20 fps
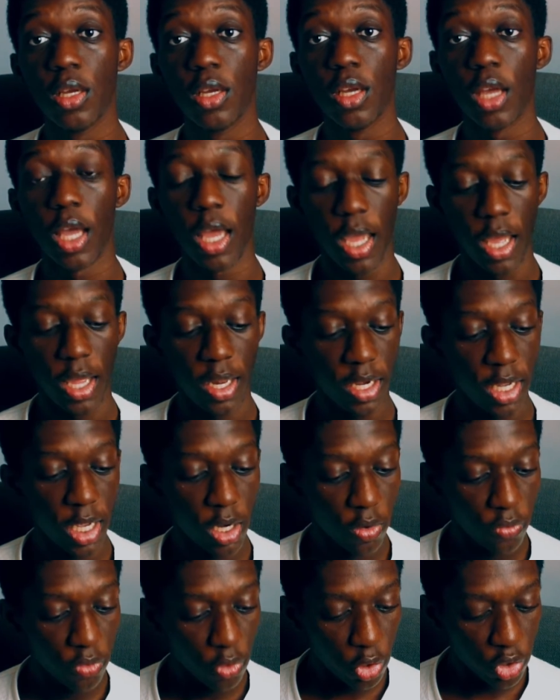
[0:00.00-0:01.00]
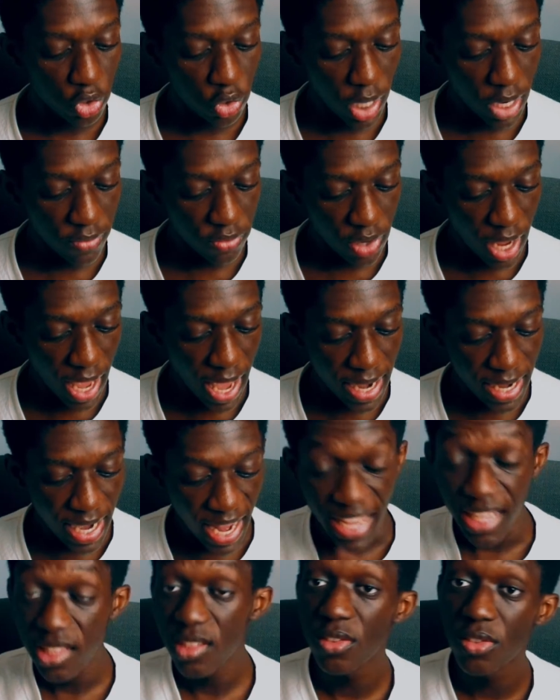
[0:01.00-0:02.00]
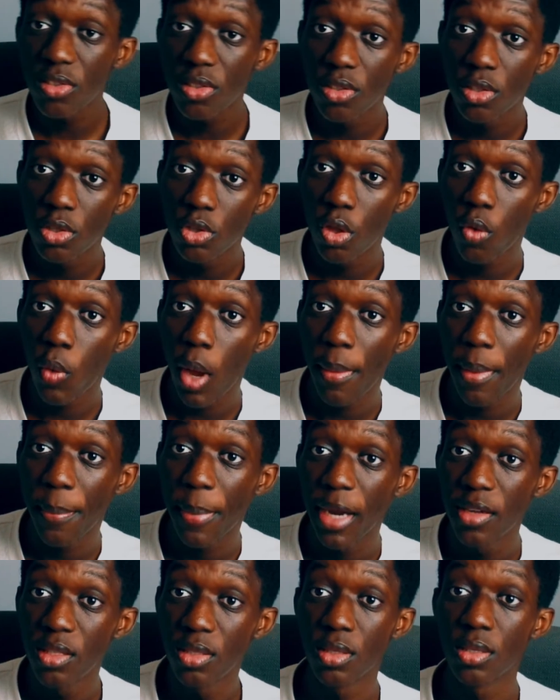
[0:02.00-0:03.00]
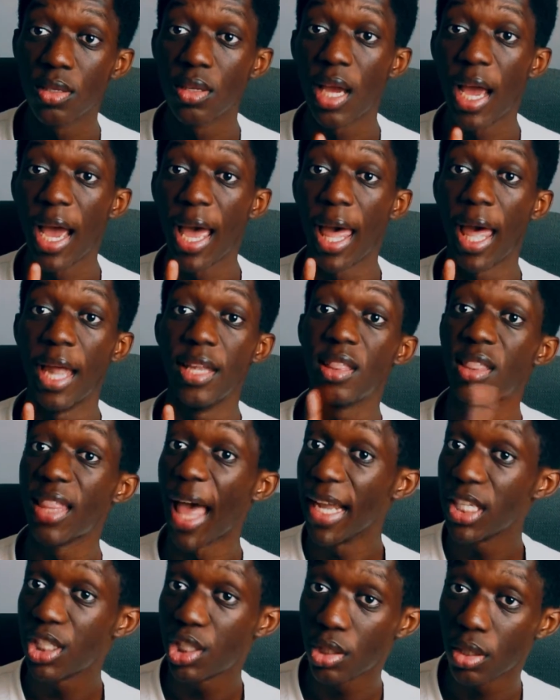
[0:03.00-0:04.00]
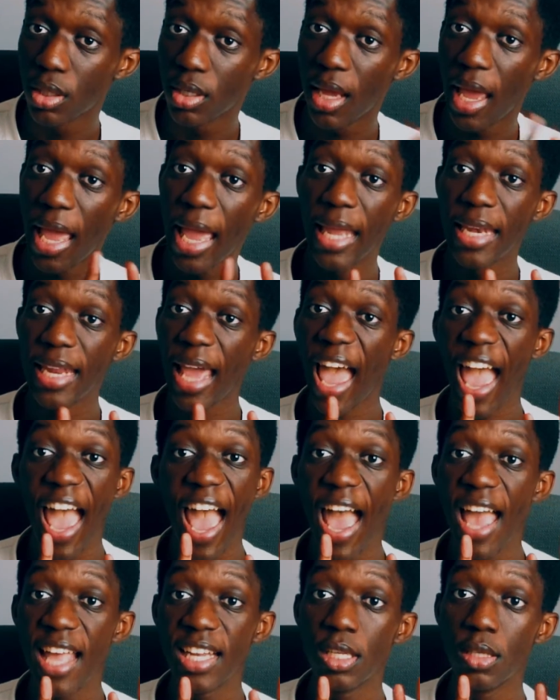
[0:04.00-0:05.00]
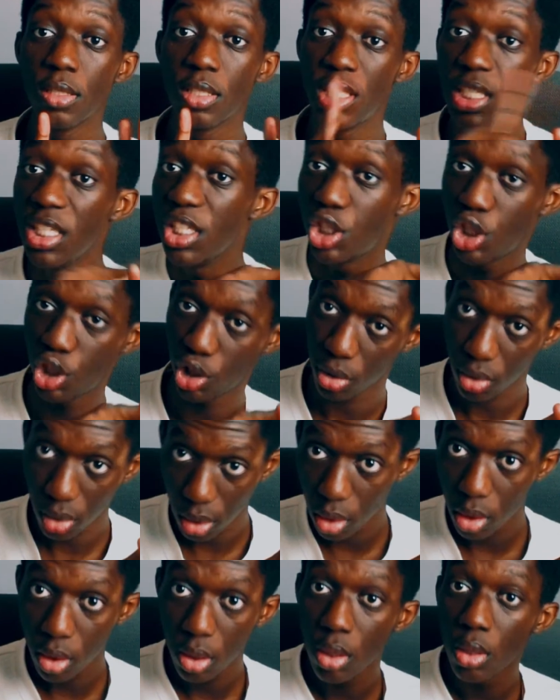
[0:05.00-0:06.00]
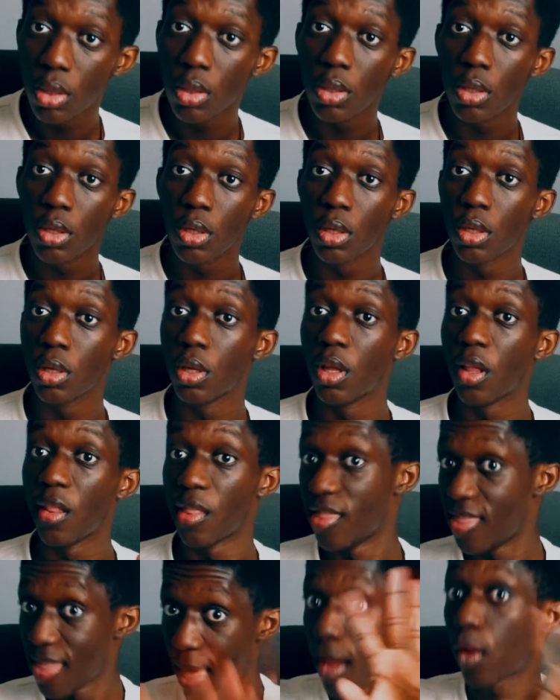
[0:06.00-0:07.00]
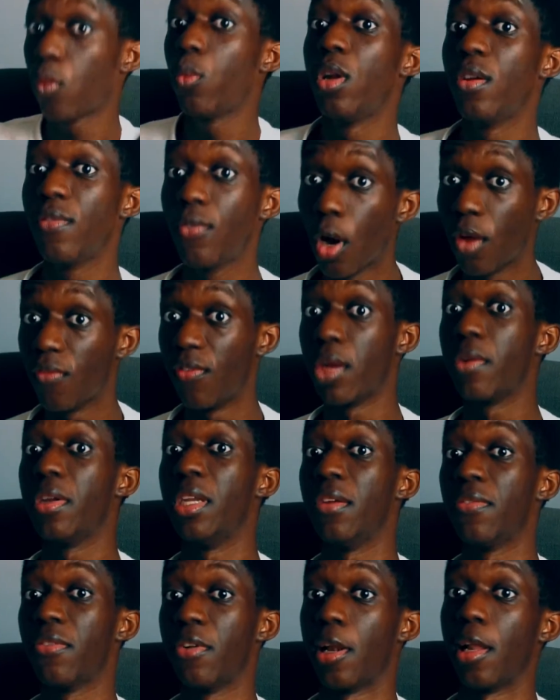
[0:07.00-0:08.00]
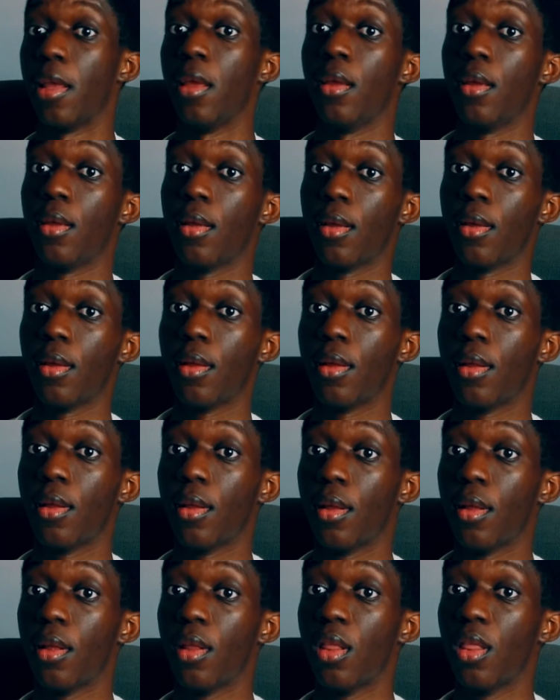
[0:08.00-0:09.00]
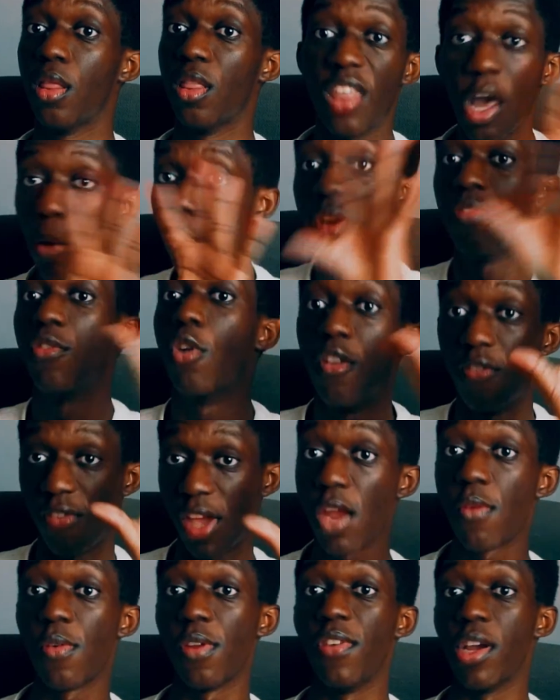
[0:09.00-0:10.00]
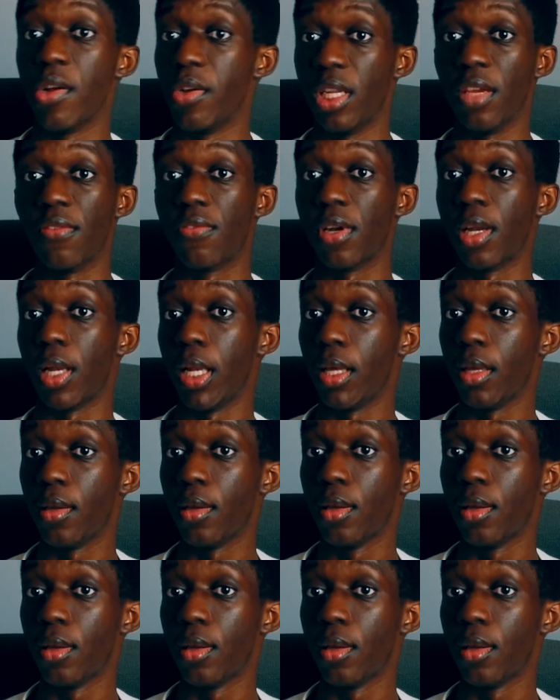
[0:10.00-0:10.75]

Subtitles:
And then of course you have to add Ace to the Whitebeard Pirates. Add Thatch and add Teach. That would have gone very differently. That would have gone very, very differently.